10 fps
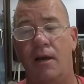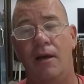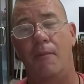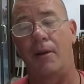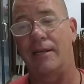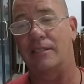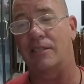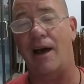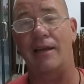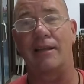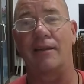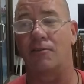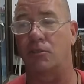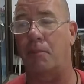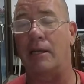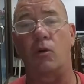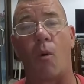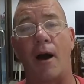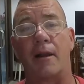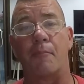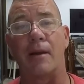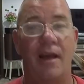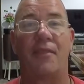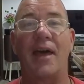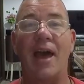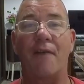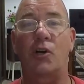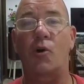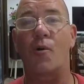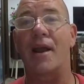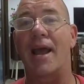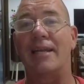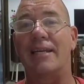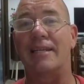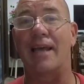but in Thailand there's been quite a bit. They have created